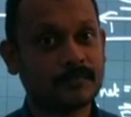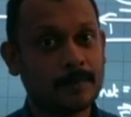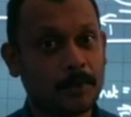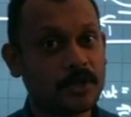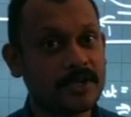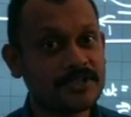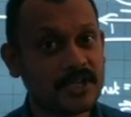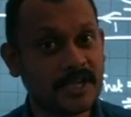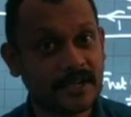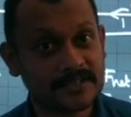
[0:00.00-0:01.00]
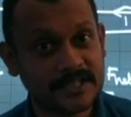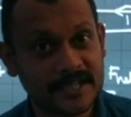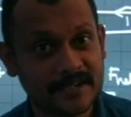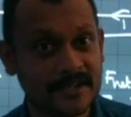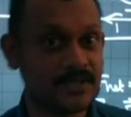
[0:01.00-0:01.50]
potential energy
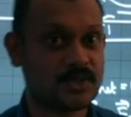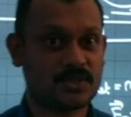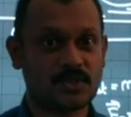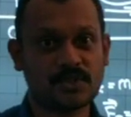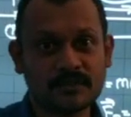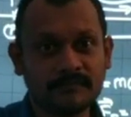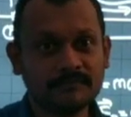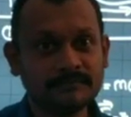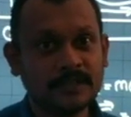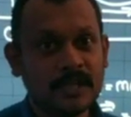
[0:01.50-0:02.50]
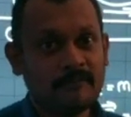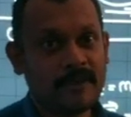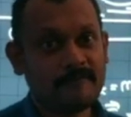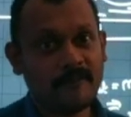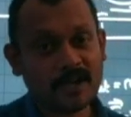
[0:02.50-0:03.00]
decreases.
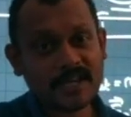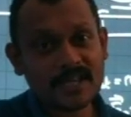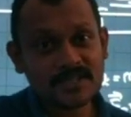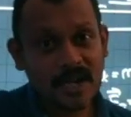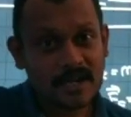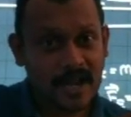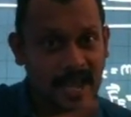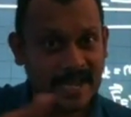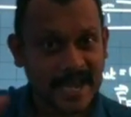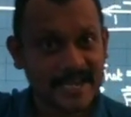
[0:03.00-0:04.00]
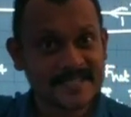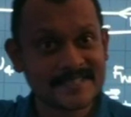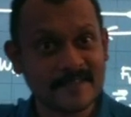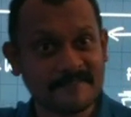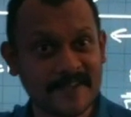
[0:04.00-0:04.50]
When work is done
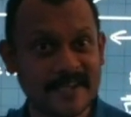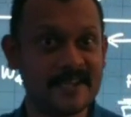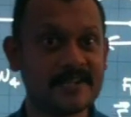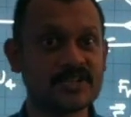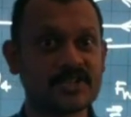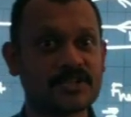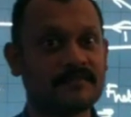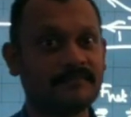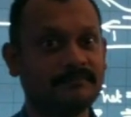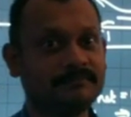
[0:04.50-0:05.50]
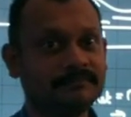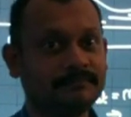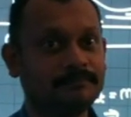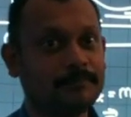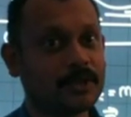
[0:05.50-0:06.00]
against the field,
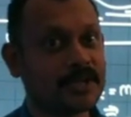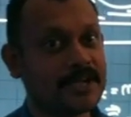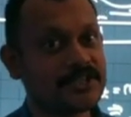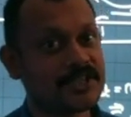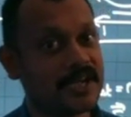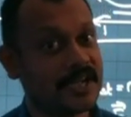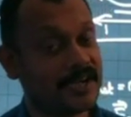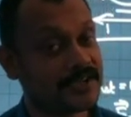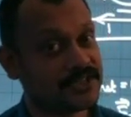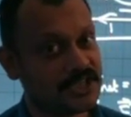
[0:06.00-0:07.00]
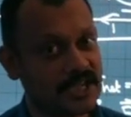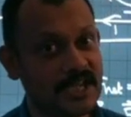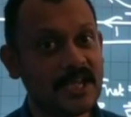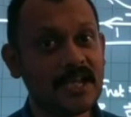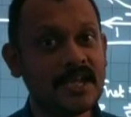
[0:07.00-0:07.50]
potential
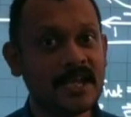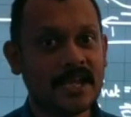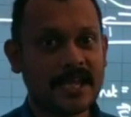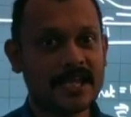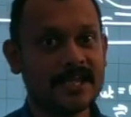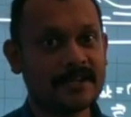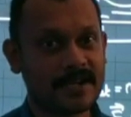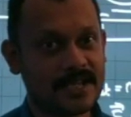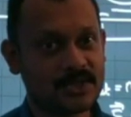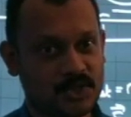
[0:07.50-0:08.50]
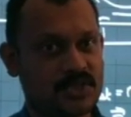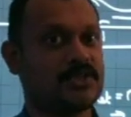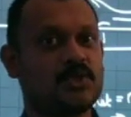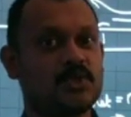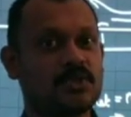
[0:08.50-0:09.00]
energy
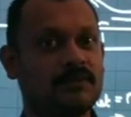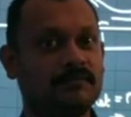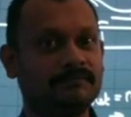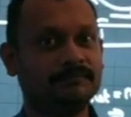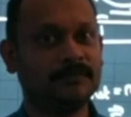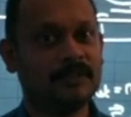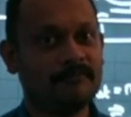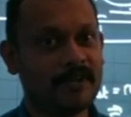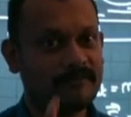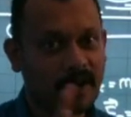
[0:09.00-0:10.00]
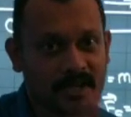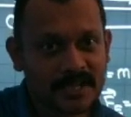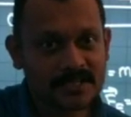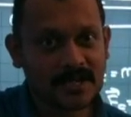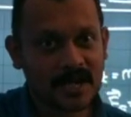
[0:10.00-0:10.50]
increases. When work
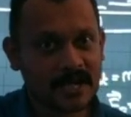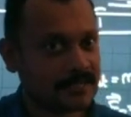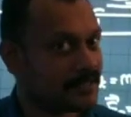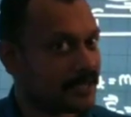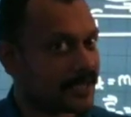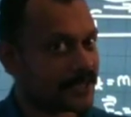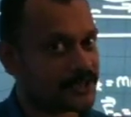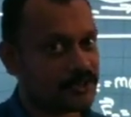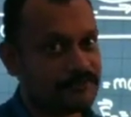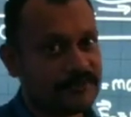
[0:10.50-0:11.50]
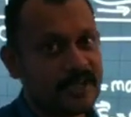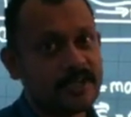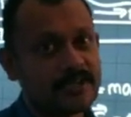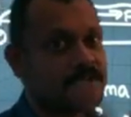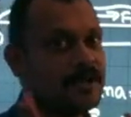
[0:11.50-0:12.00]
is done in the direction of the
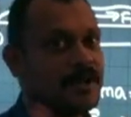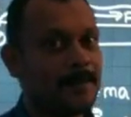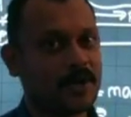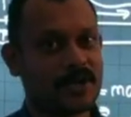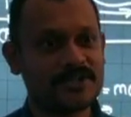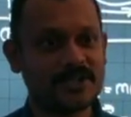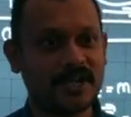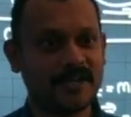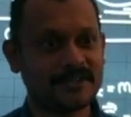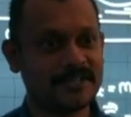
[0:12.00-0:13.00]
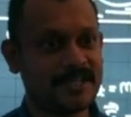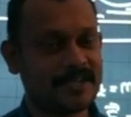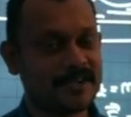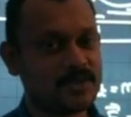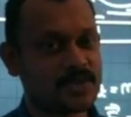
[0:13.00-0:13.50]
field, potential energy
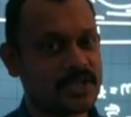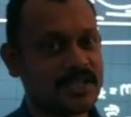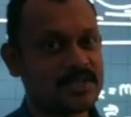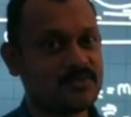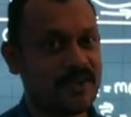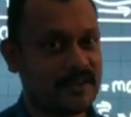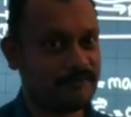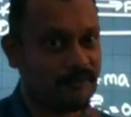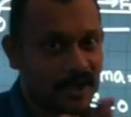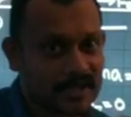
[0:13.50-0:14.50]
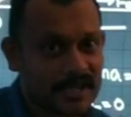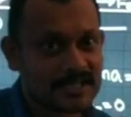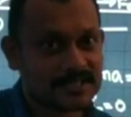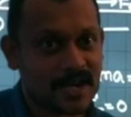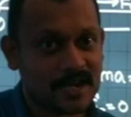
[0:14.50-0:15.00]
decreases. When work
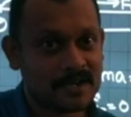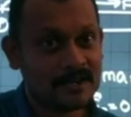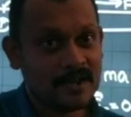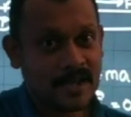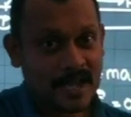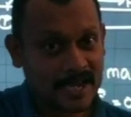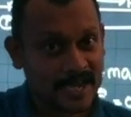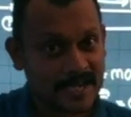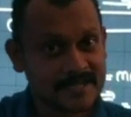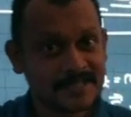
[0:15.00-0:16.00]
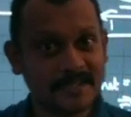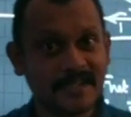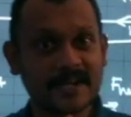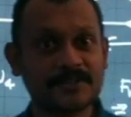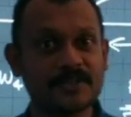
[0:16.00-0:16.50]
is done against the
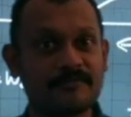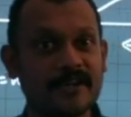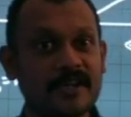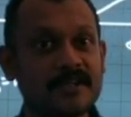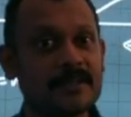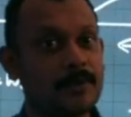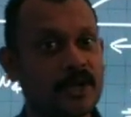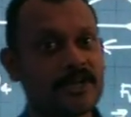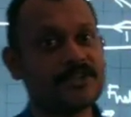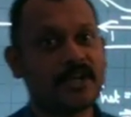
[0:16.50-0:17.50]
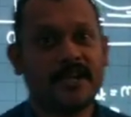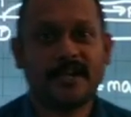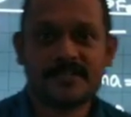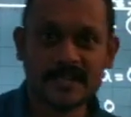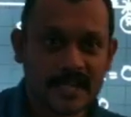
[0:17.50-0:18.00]
direction of the field, the potential
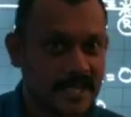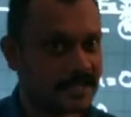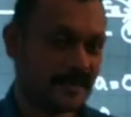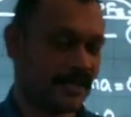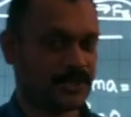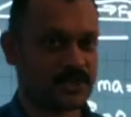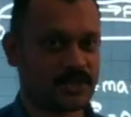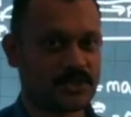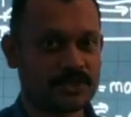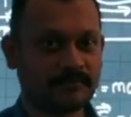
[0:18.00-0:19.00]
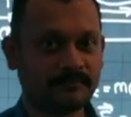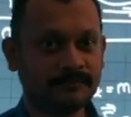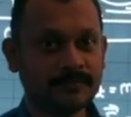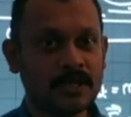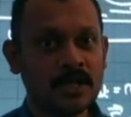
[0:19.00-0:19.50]
energy increases.
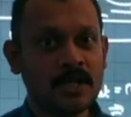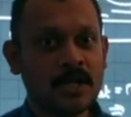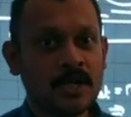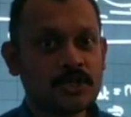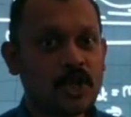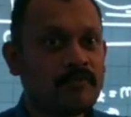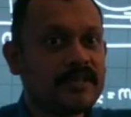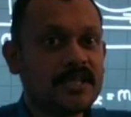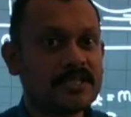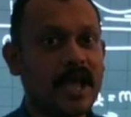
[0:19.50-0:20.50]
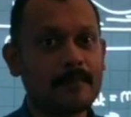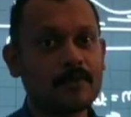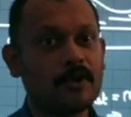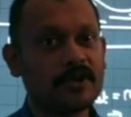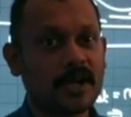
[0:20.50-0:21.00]
So with this I
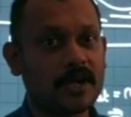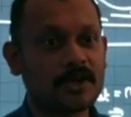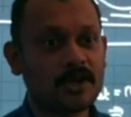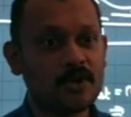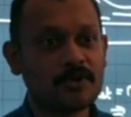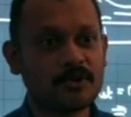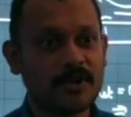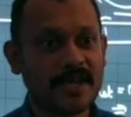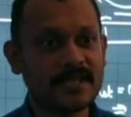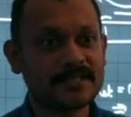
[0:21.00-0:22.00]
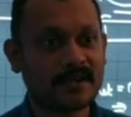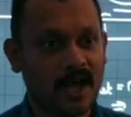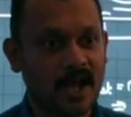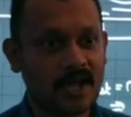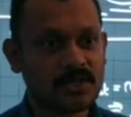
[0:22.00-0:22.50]
am going to conclude today's
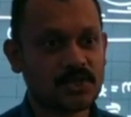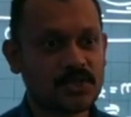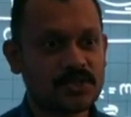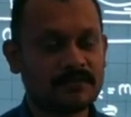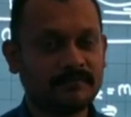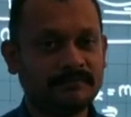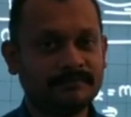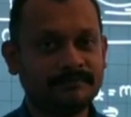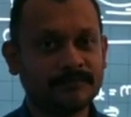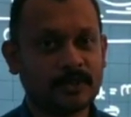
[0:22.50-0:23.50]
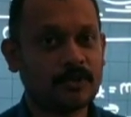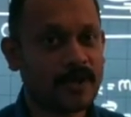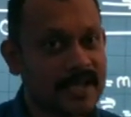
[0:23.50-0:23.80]
class. If